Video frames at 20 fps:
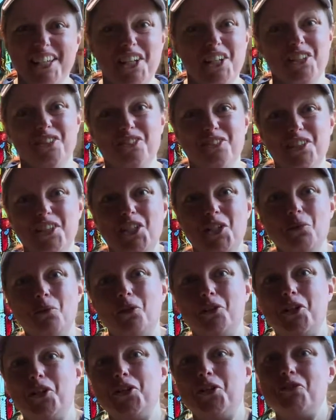See you
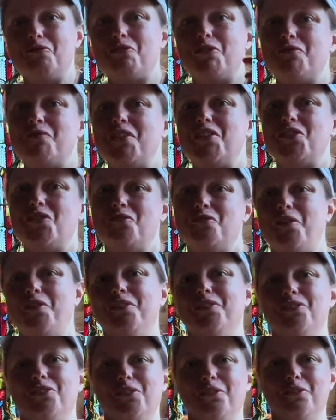on another adventure very
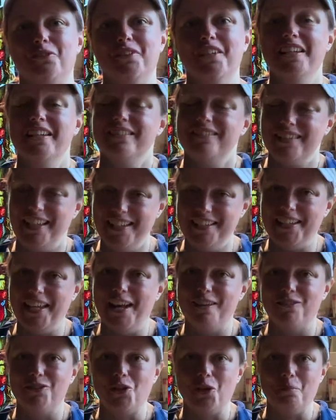soon. Take
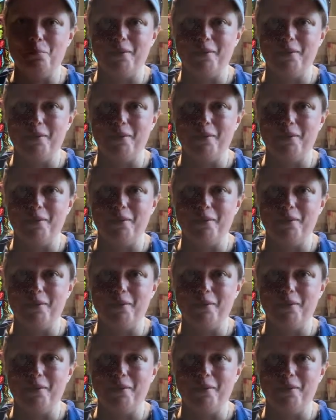care and God